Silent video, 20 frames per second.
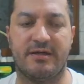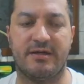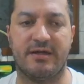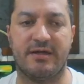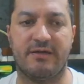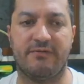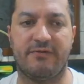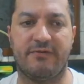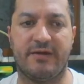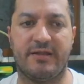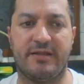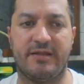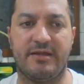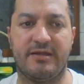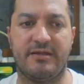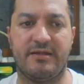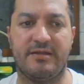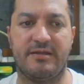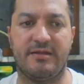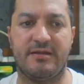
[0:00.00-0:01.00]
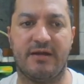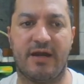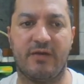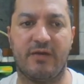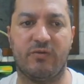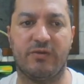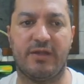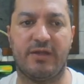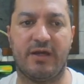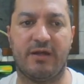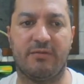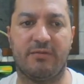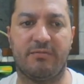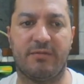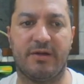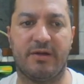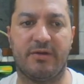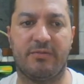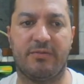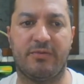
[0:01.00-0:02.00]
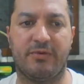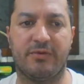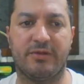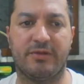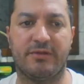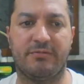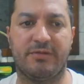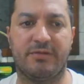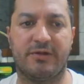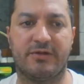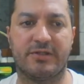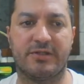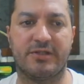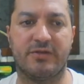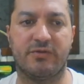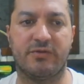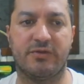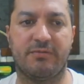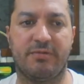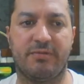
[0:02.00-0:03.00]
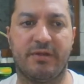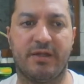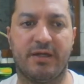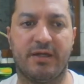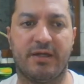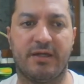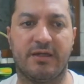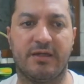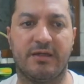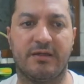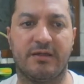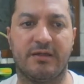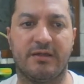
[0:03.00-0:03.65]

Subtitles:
if I did, I would help my opponent because he would play